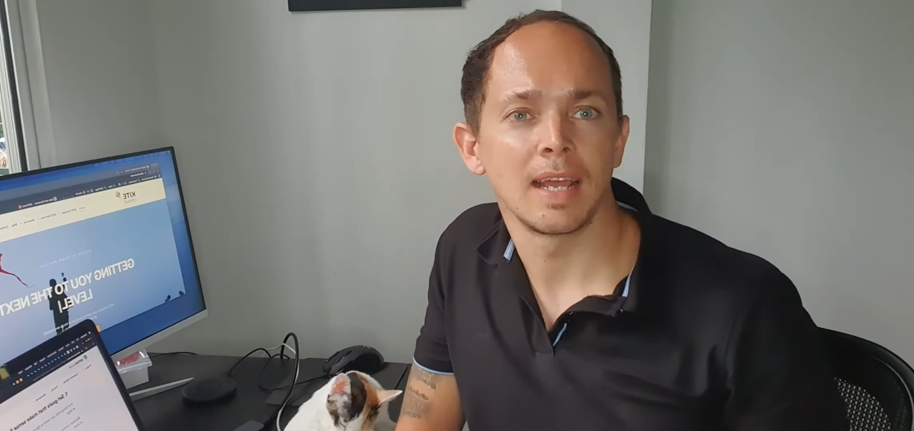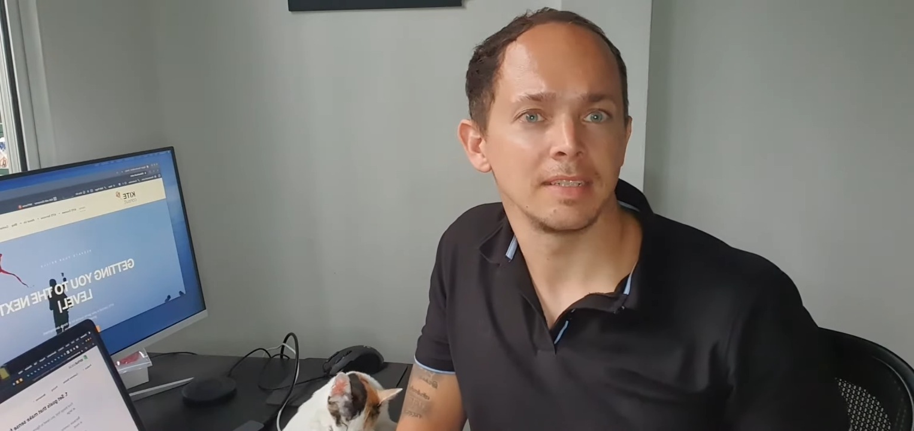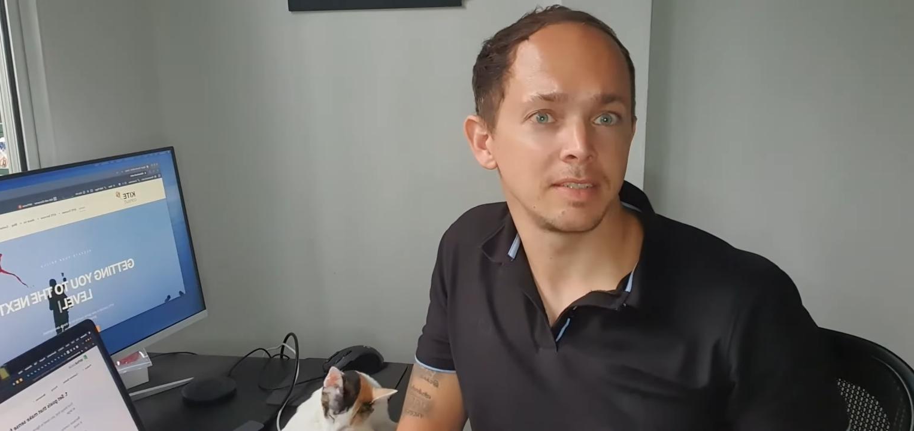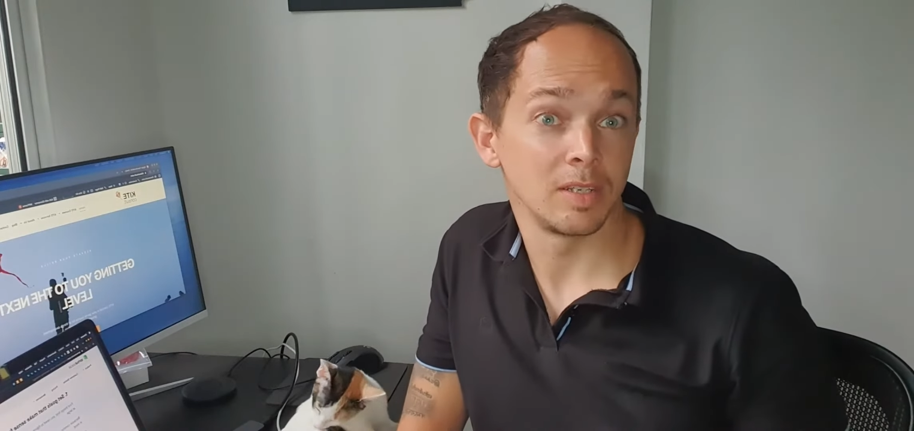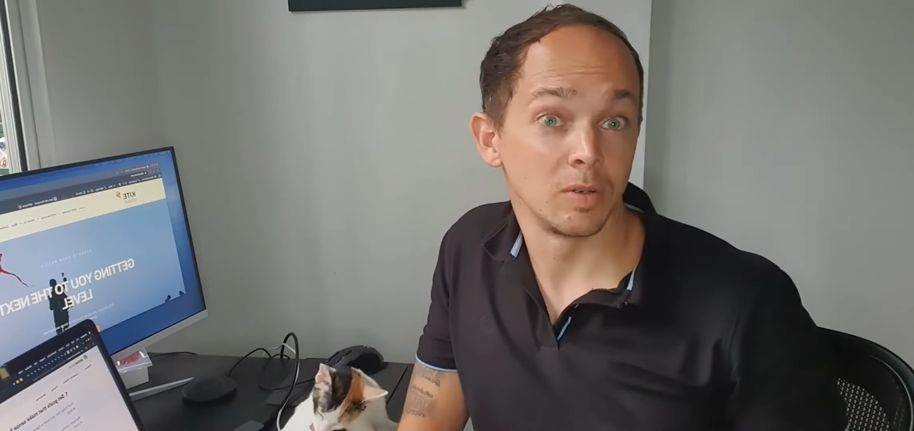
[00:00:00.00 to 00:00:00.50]

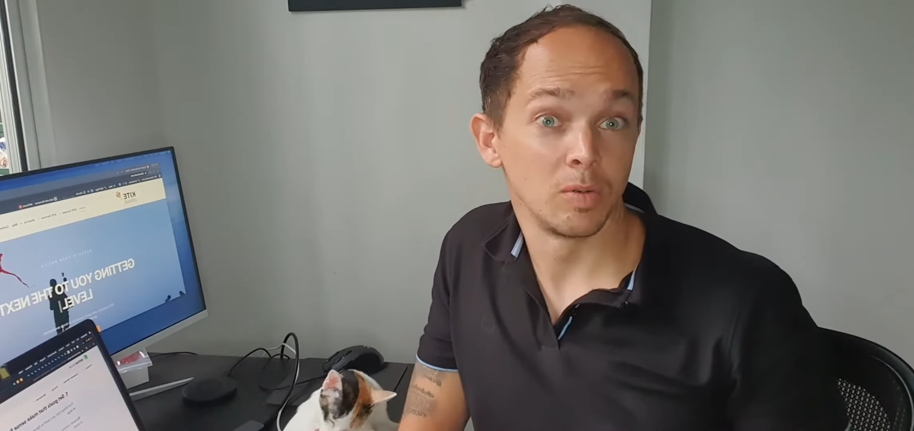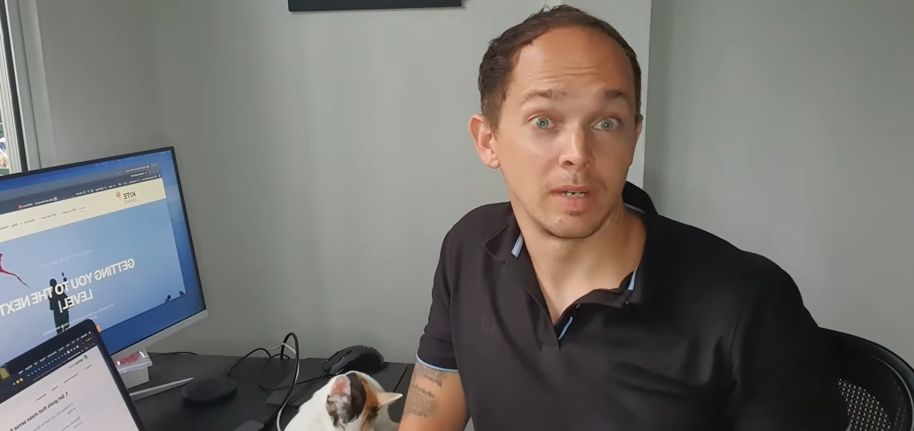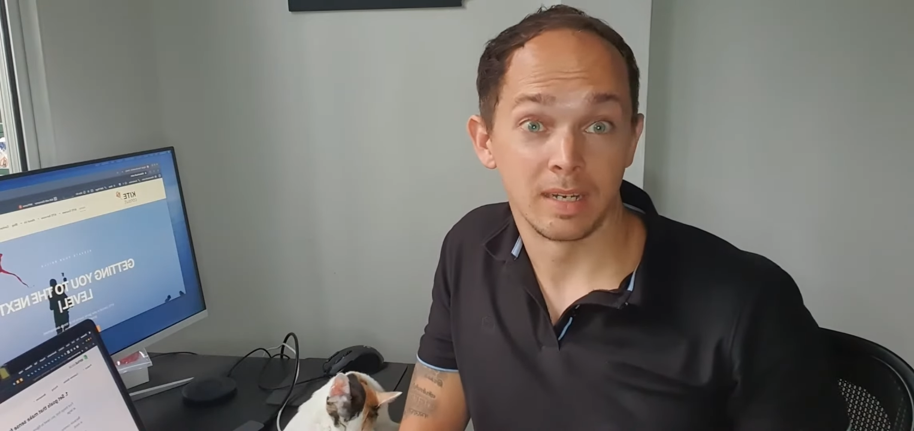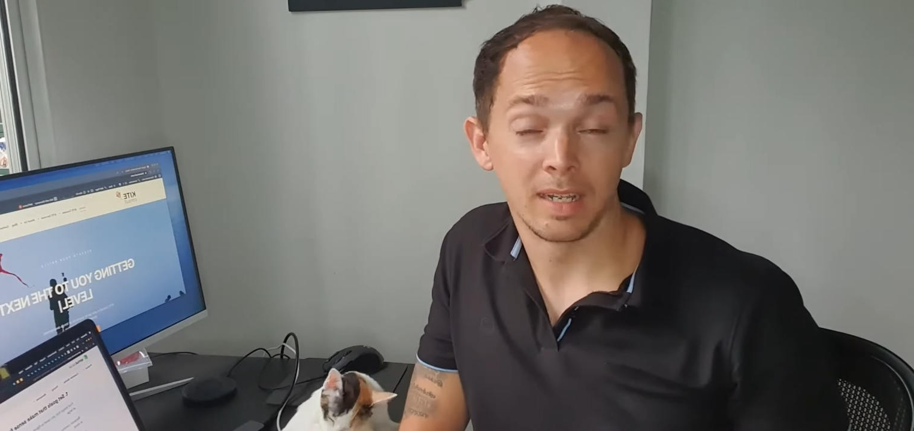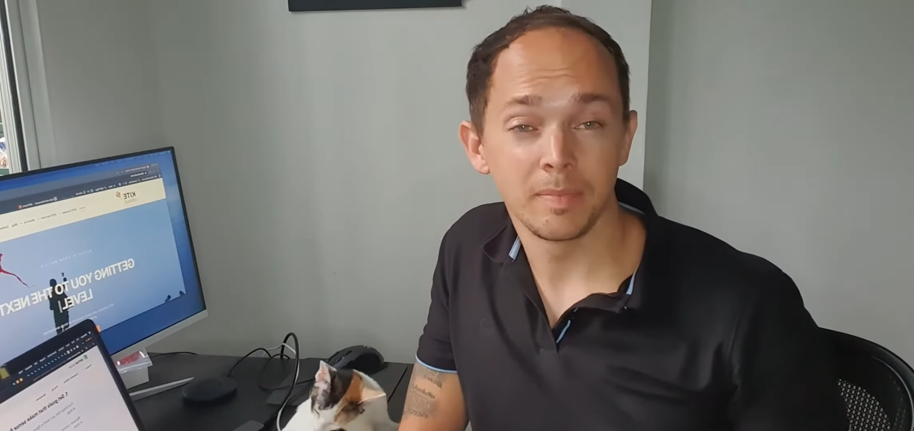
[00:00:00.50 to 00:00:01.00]
SEO
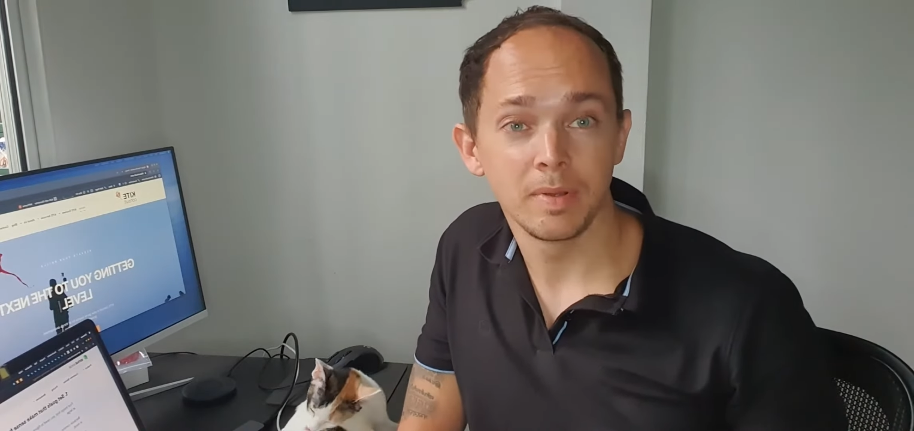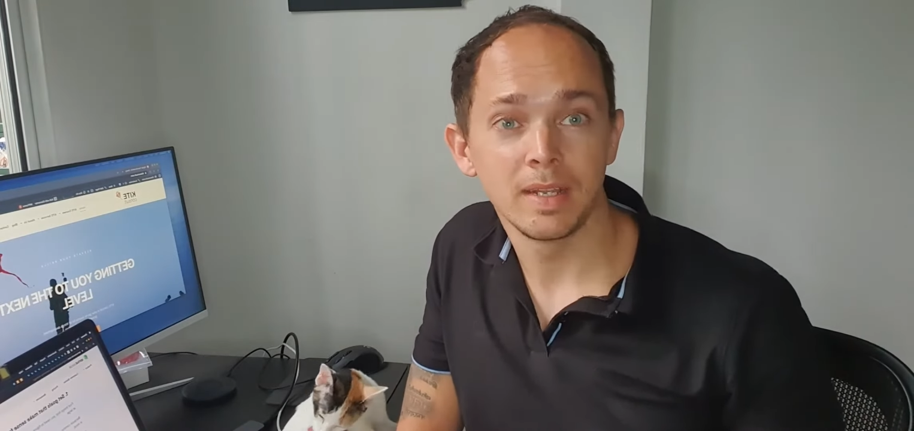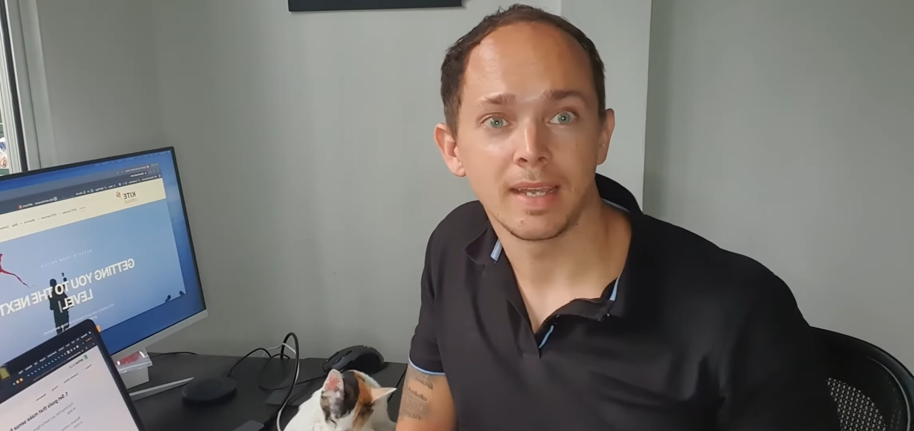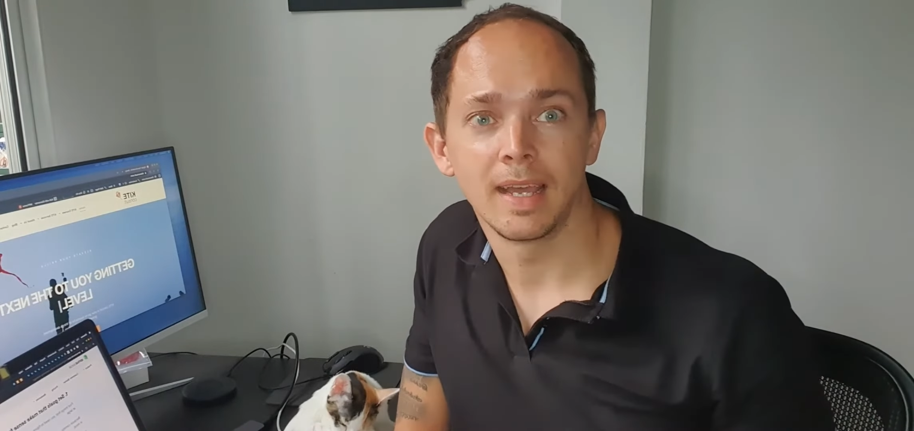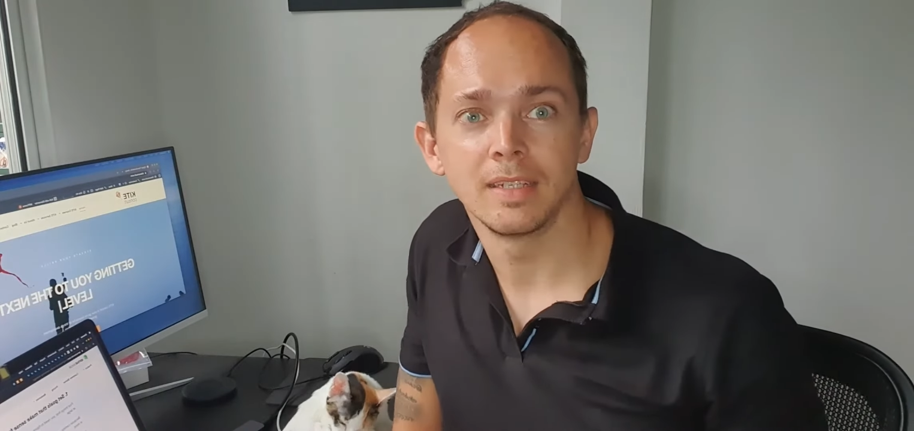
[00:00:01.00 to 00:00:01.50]
and link
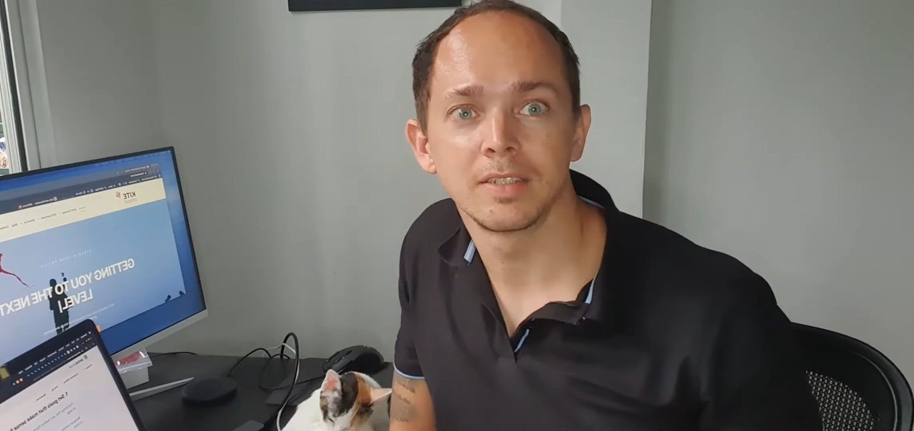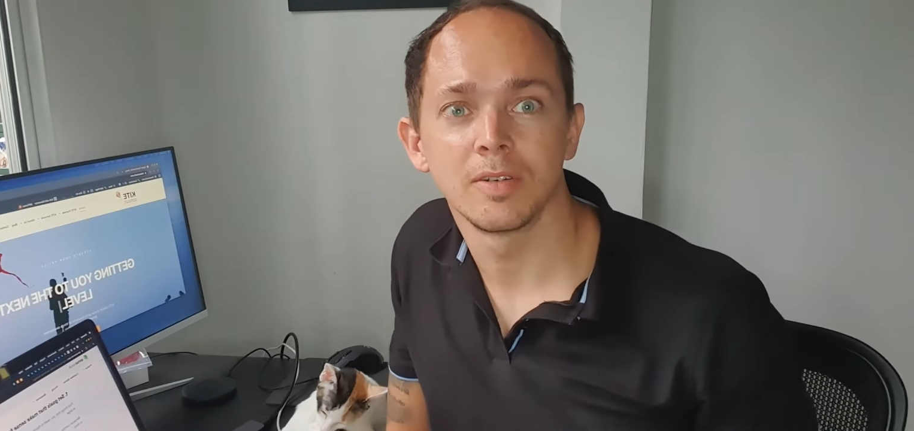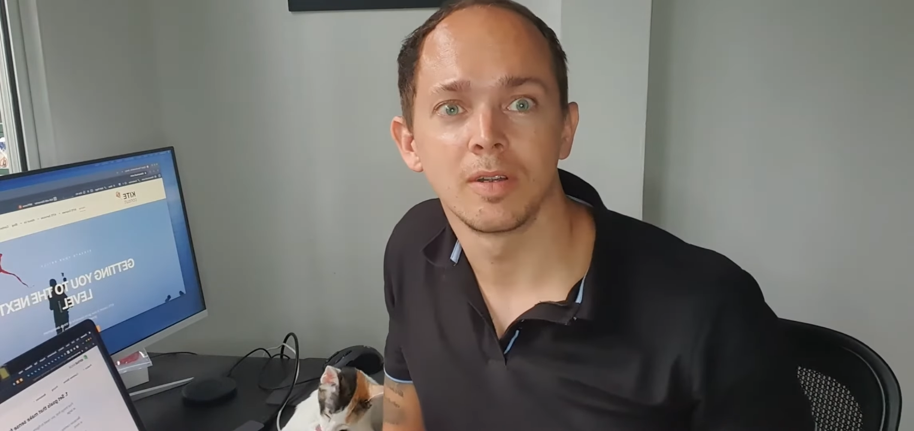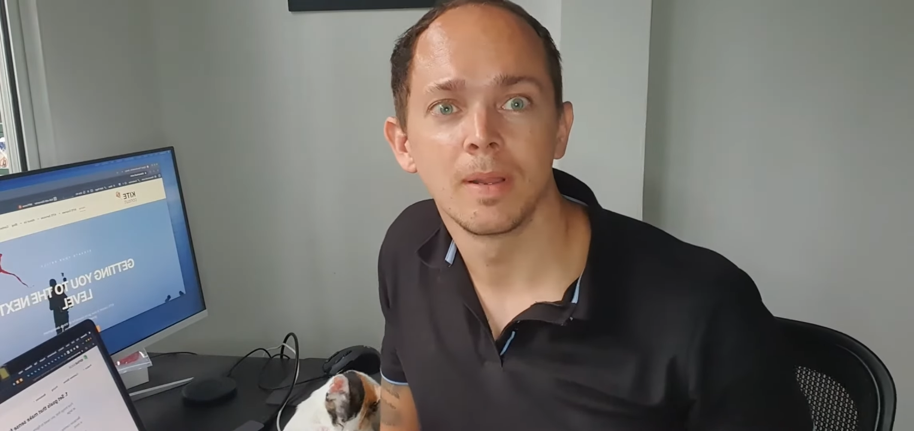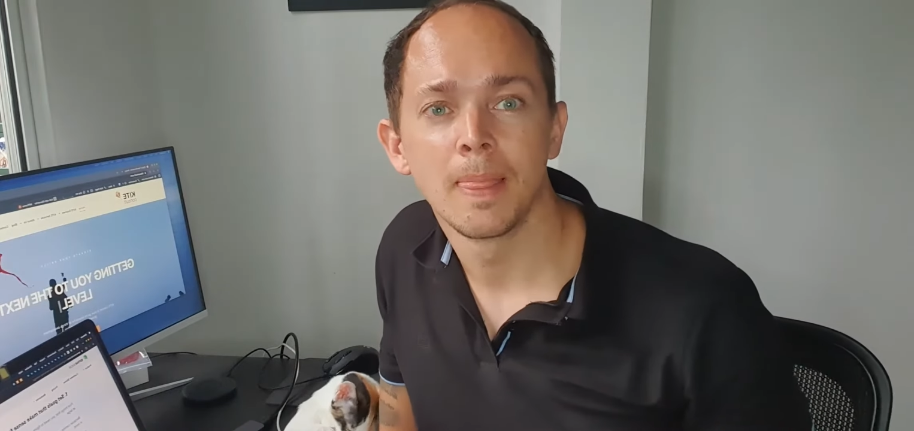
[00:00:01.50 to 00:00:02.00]
building and so
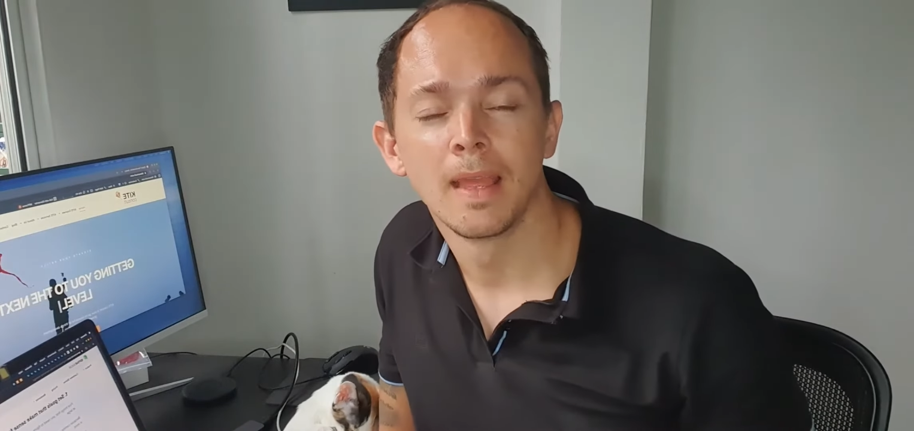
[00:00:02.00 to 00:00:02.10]
on.